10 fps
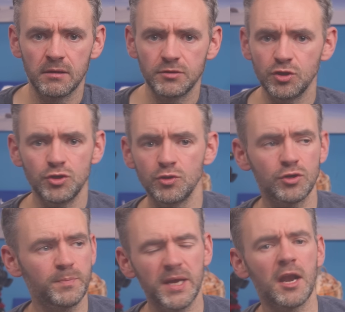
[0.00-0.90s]
You
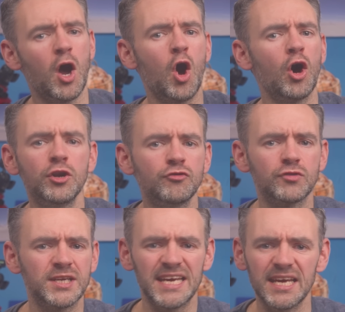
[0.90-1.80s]
could be at
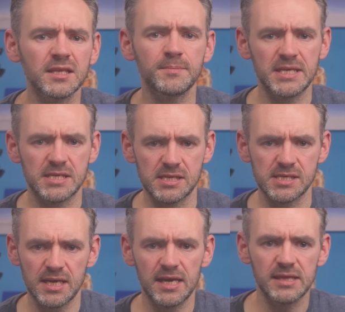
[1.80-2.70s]
100
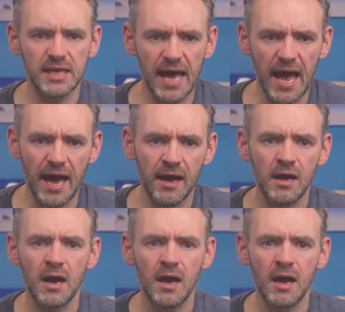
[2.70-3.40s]
kilometers in the air,